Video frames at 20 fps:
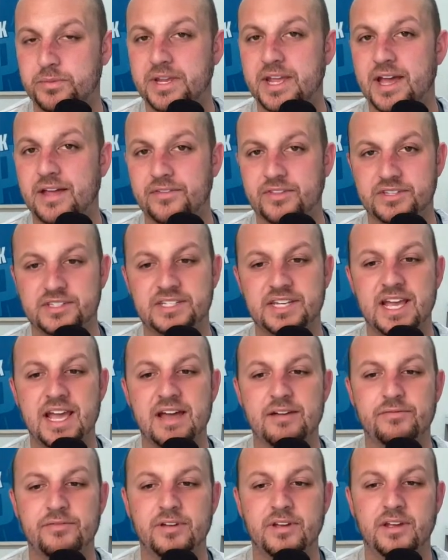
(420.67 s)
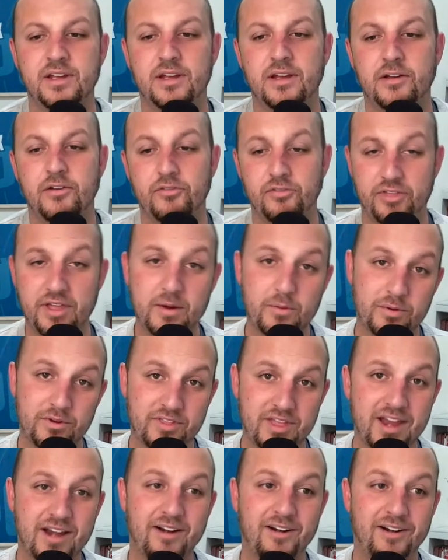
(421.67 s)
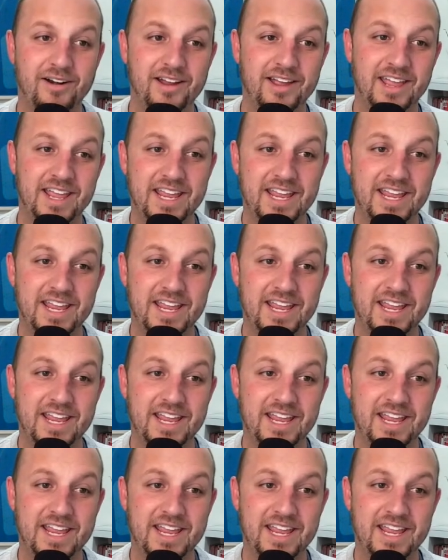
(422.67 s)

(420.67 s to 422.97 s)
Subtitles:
be on the staff. They were there